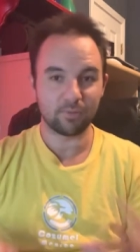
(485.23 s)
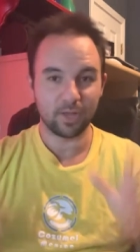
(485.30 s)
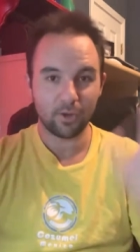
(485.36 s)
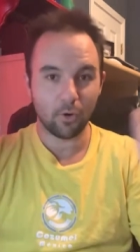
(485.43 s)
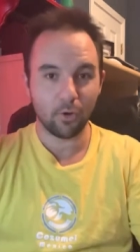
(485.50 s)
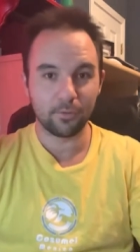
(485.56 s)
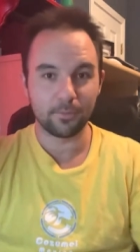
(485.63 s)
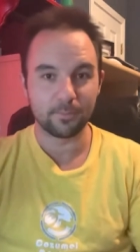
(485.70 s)
Play
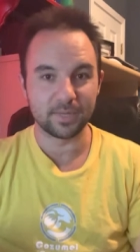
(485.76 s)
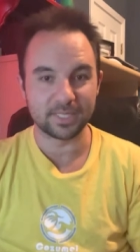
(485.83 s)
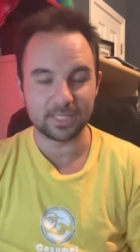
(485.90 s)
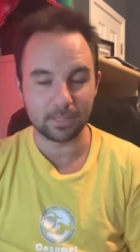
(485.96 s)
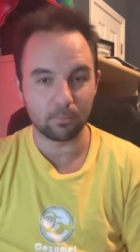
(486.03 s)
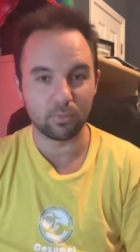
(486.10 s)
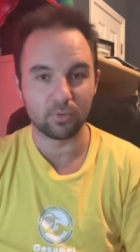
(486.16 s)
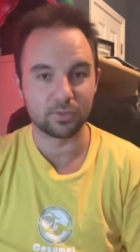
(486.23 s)
all the
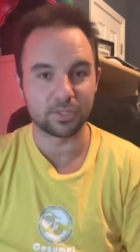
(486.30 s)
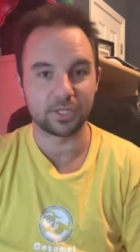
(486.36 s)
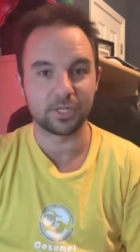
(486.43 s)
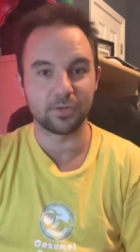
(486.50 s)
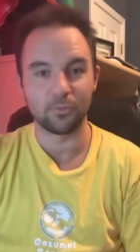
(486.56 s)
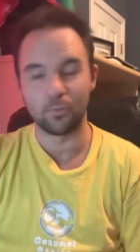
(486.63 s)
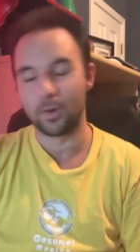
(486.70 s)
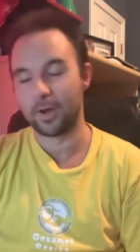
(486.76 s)
mystic bullshit
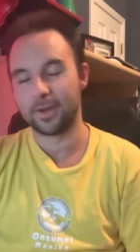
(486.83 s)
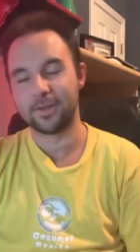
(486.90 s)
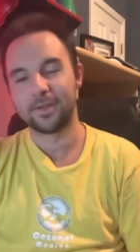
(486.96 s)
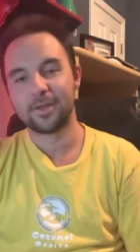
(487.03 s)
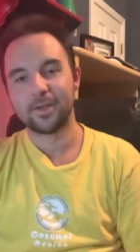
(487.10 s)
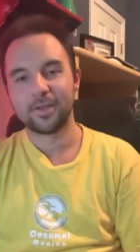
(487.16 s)
you want.